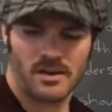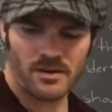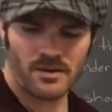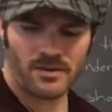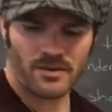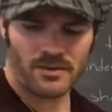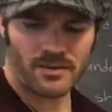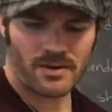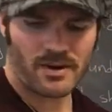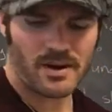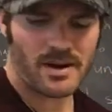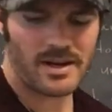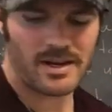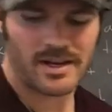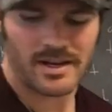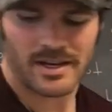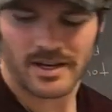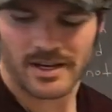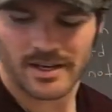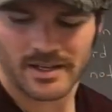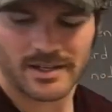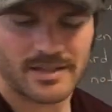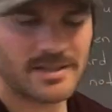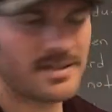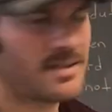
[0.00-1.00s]
All right,
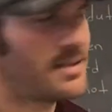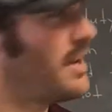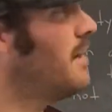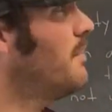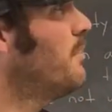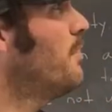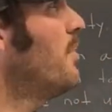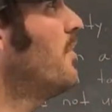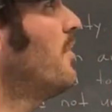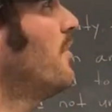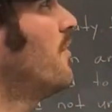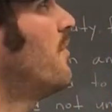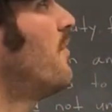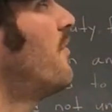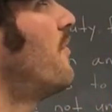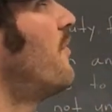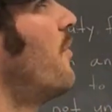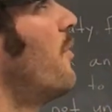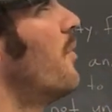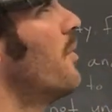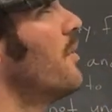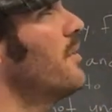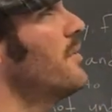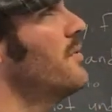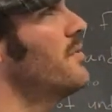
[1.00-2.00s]
example
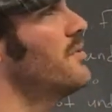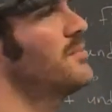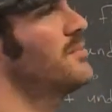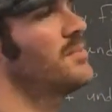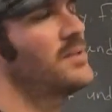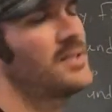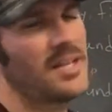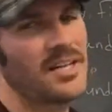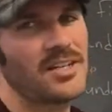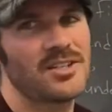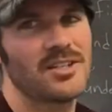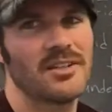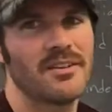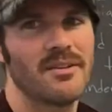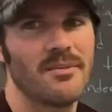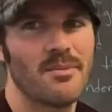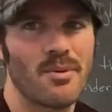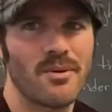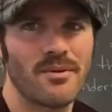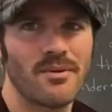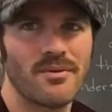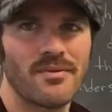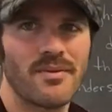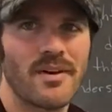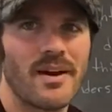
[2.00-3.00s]
4 from section
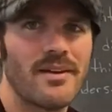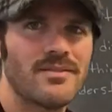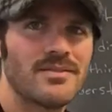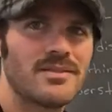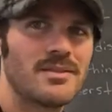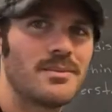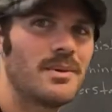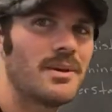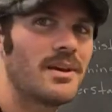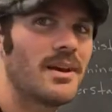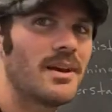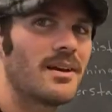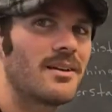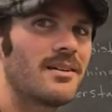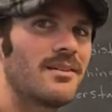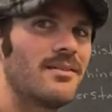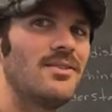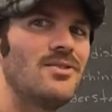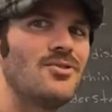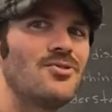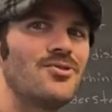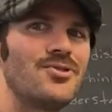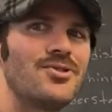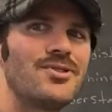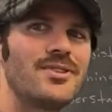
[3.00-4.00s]
11.5 is going to be kind of
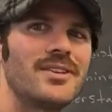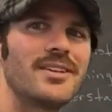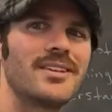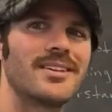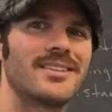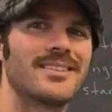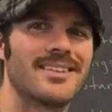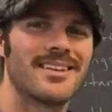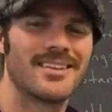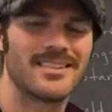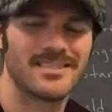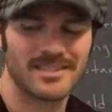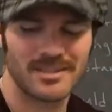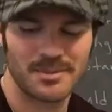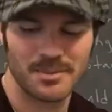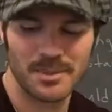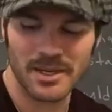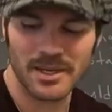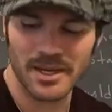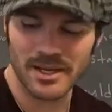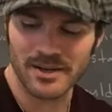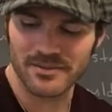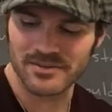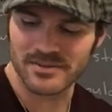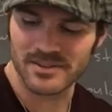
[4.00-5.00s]
interesting. It's going to be
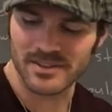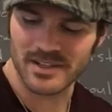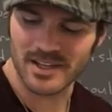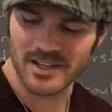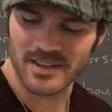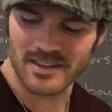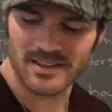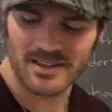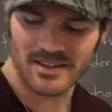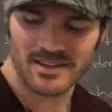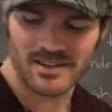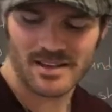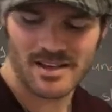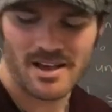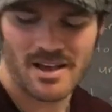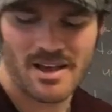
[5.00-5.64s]
kind of fun, I think.